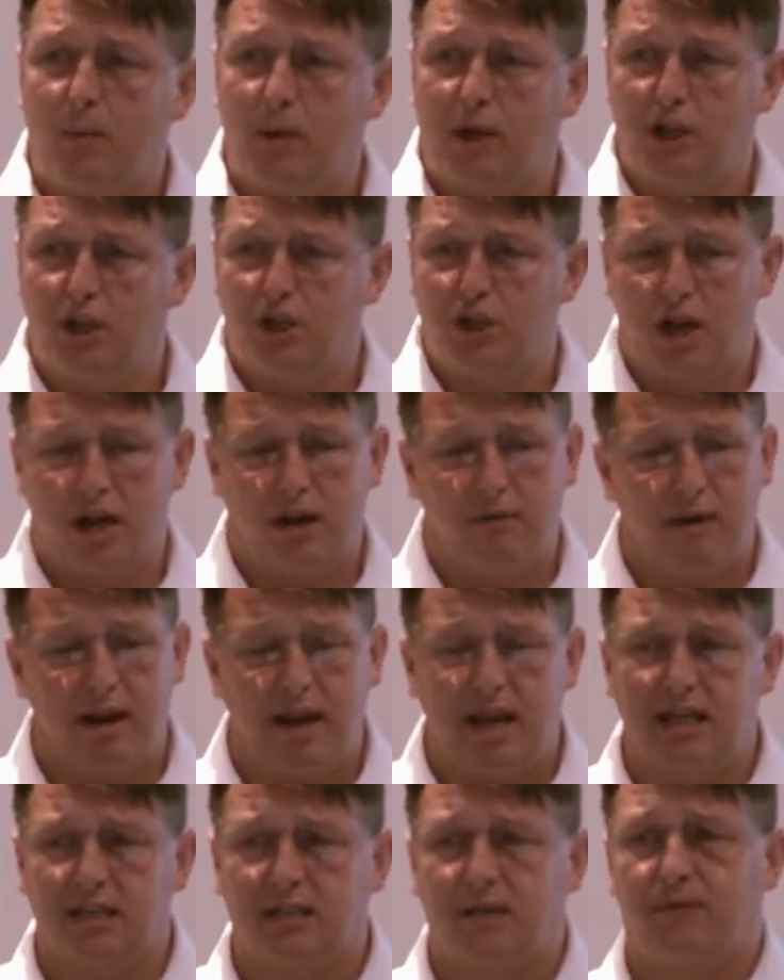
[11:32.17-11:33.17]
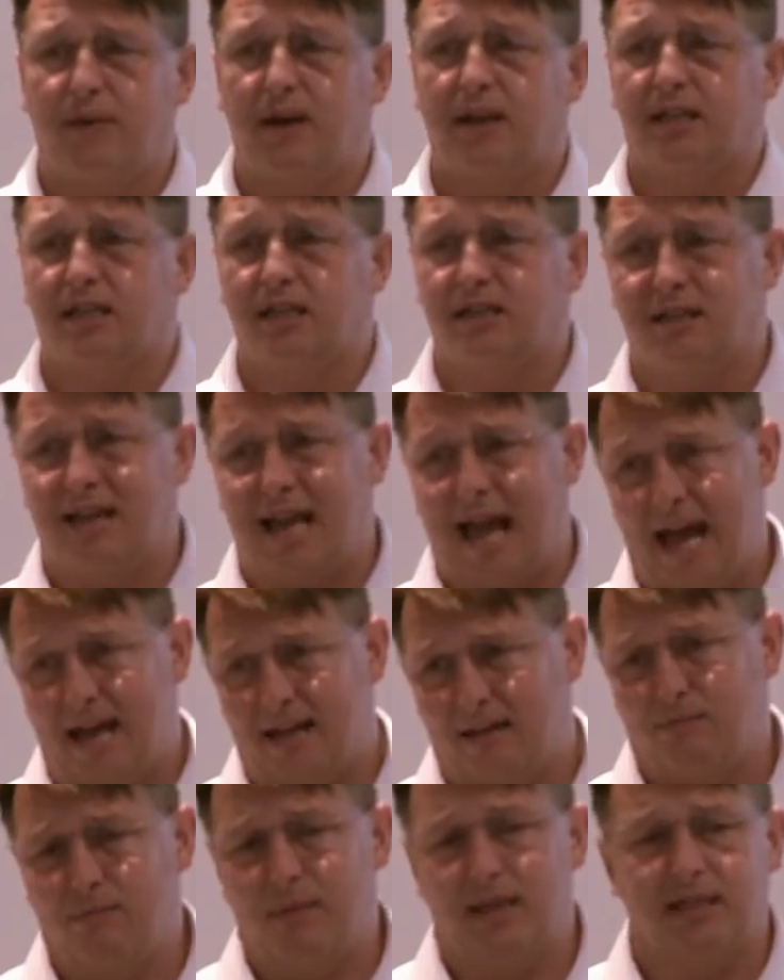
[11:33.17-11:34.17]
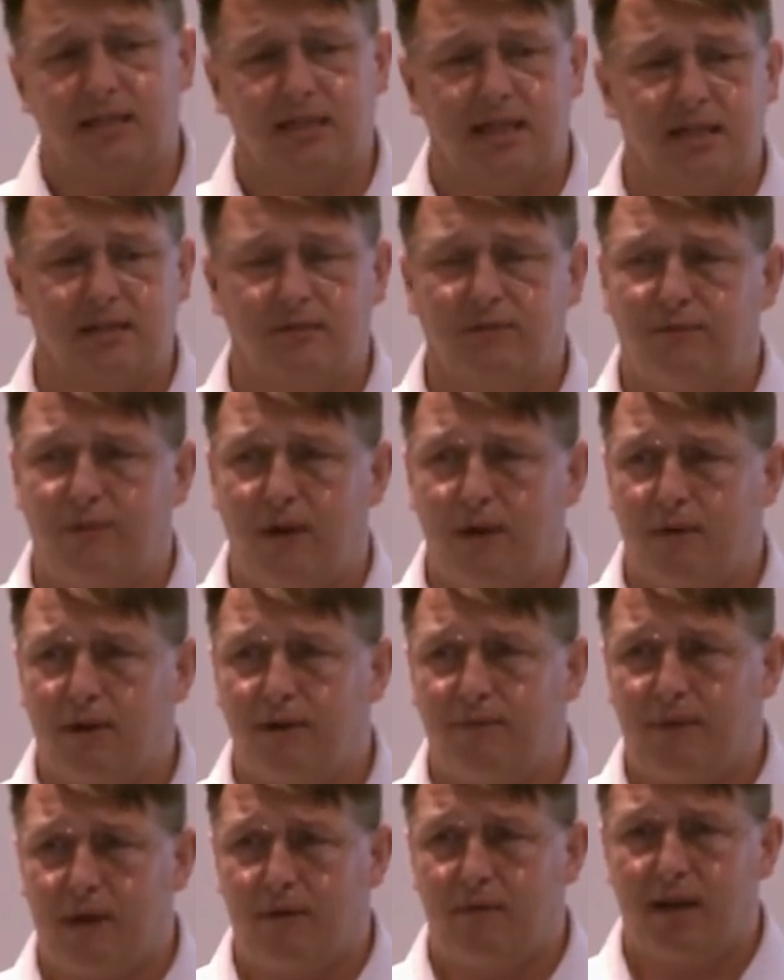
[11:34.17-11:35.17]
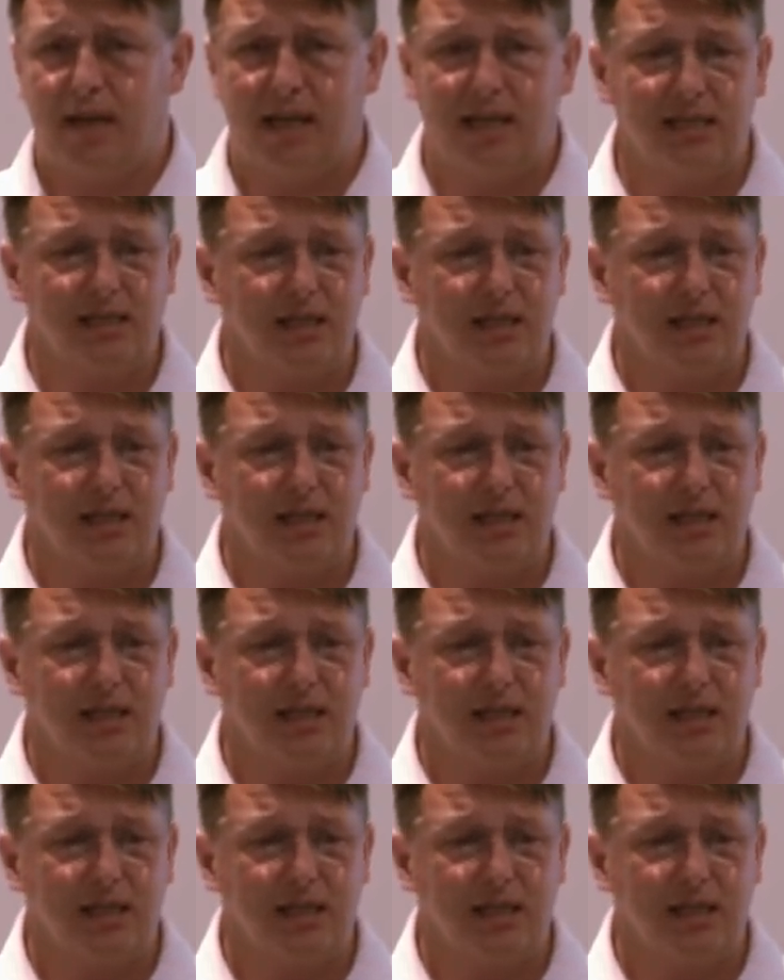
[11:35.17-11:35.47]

we can generate interfaces and add metadata very, very